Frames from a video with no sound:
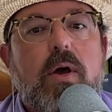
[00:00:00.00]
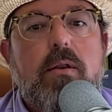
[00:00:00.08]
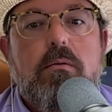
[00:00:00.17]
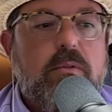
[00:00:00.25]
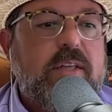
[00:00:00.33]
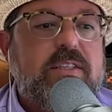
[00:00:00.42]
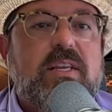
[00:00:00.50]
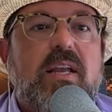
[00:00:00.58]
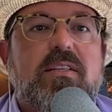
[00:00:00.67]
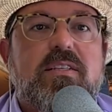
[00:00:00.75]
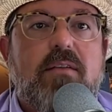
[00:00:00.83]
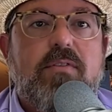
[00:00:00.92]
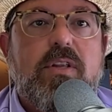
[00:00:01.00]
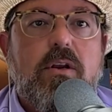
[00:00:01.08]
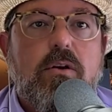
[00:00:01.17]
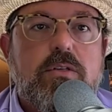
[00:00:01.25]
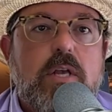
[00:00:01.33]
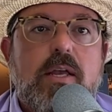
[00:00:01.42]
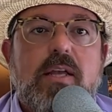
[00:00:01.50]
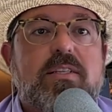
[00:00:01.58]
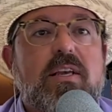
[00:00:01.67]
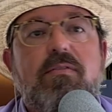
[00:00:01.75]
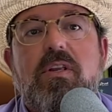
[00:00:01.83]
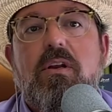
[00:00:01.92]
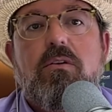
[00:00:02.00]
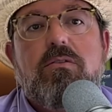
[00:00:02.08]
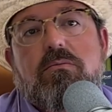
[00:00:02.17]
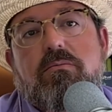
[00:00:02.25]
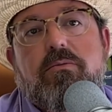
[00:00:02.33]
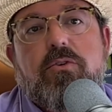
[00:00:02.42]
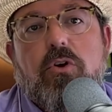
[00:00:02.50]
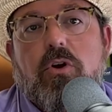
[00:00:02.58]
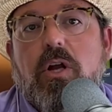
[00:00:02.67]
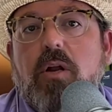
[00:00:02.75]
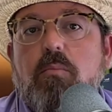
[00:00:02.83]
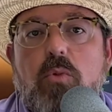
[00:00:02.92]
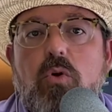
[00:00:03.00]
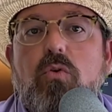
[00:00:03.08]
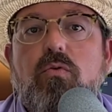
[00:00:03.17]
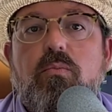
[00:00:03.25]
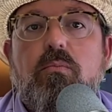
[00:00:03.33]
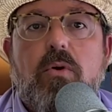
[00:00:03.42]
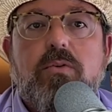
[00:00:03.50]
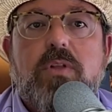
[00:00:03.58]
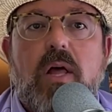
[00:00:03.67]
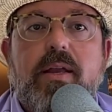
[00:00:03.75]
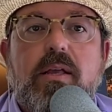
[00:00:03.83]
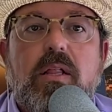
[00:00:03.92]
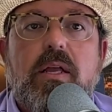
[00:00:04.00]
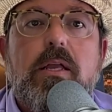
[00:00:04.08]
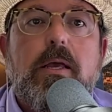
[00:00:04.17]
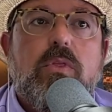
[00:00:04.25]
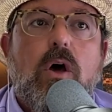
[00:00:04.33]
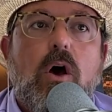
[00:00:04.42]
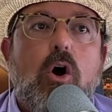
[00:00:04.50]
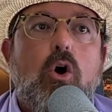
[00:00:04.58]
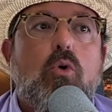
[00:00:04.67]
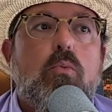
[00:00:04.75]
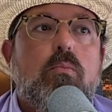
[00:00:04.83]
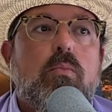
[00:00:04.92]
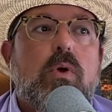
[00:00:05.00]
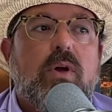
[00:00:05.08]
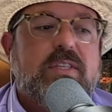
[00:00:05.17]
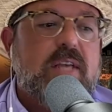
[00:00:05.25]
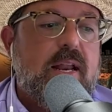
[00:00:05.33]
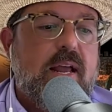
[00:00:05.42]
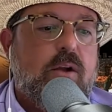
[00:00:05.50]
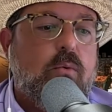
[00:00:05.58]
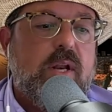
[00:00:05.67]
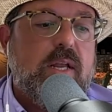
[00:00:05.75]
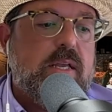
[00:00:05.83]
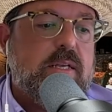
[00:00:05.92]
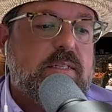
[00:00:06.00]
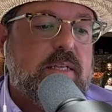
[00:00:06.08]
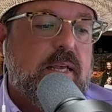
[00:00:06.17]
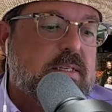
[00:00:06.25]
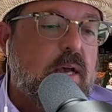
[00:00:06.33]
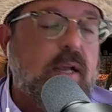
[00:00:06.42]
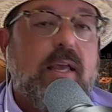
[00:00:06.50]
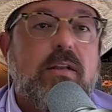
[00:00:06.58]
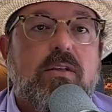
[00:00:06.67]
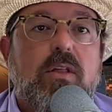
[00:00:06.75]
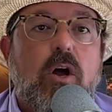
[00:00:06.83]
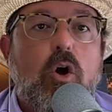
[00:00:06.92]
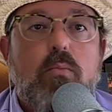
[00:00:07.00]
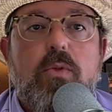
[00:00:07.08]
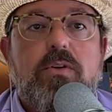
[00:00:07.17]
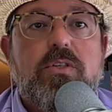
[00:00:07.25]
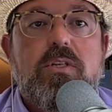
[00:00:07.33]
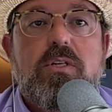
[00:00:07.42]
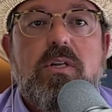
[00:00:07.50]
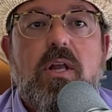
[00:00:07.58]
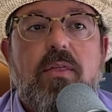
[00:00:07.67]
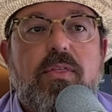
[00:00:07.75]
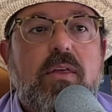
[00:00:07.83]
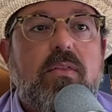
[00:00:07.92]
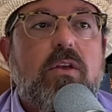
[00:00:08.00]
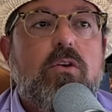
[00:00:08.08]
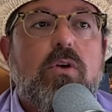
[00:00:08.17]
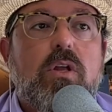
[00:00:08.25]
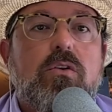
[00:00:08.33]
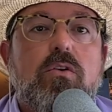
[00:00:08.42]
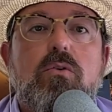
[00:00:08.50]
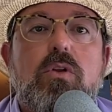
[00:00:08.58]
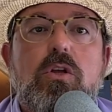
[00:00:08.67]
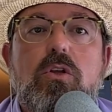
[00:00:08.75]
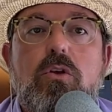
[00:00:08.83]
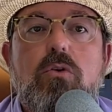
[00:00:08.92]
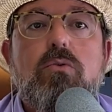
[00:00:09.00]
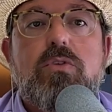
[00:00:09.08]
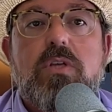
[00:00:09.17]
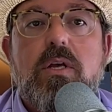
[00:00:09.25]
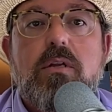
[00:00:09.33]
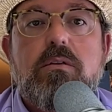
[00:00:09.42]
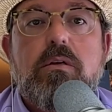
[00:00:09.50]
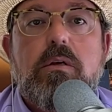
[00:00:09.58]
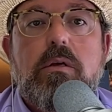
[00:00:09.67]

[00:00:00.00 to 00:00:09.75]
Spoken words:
But let's say it's 7 years. In 7 years, you're going to move most likely. The home, once that equity is sunk into the home, there's nothing that you can do to use it.